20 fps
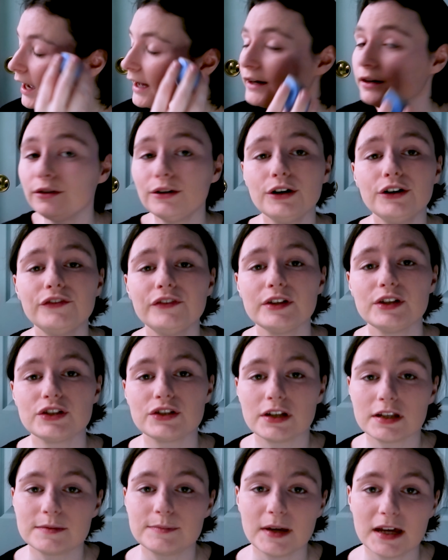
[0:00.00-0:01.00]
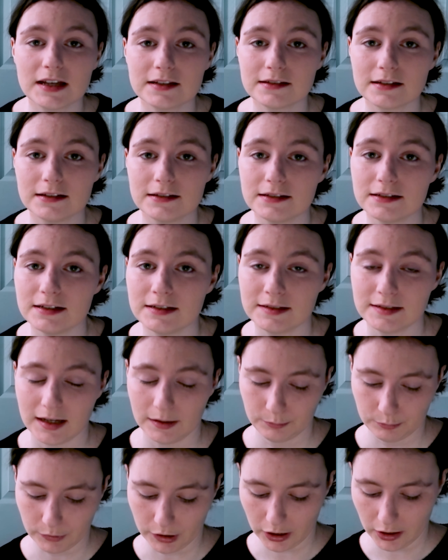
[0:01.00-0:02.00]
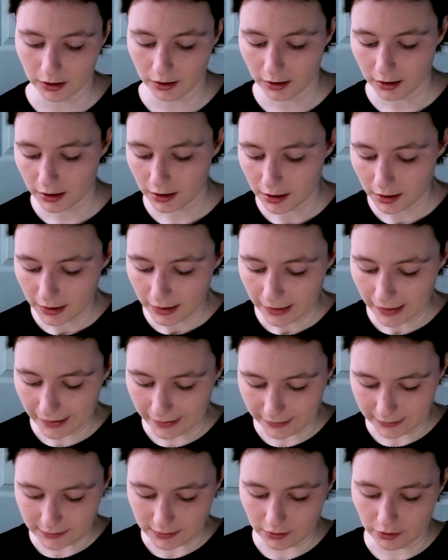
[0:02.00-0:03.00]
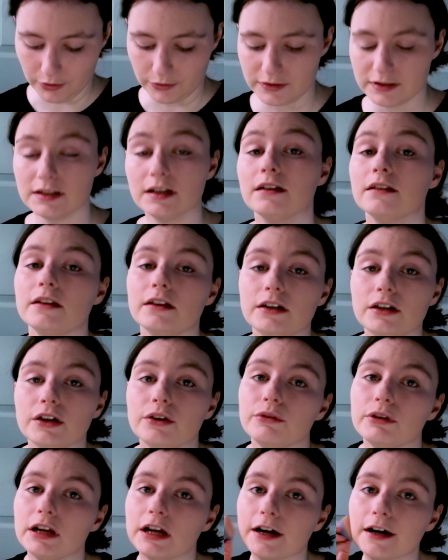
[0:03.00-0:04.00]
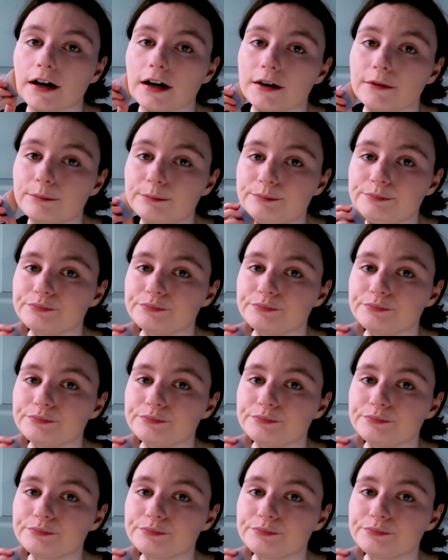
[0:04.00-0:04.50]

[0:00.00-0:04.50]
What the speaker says: I don't know if it's just because it's December and it's close to the new year,